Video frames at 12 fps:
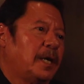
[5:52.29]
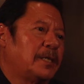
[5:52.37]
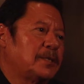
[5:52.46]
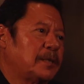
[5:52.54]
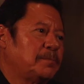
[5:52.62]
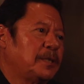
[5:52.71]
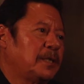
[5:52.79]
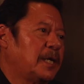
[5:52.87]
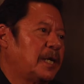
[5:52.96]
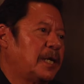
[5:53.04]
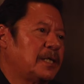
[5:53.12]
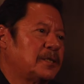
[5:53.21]
as something
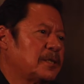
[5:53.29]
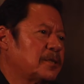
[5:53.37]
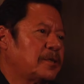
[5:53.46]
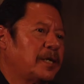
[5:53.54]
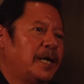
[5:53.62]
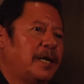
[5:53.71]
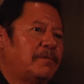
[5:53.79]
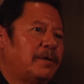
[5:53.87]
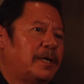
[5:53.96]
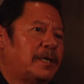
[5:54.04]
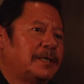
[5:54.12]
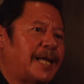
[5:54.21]
that has, is going to have
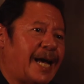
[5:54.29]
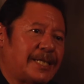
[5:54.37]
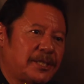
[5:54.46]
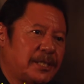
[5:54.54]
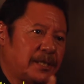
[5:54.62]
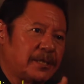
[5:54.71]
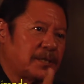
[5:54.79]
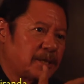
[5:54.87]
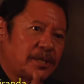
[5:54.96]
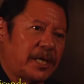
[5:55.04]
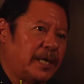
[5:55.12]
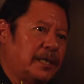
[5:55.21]
a lasting,
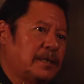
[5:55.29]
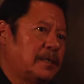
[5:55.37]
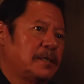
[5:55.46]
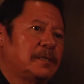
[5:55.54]
sustained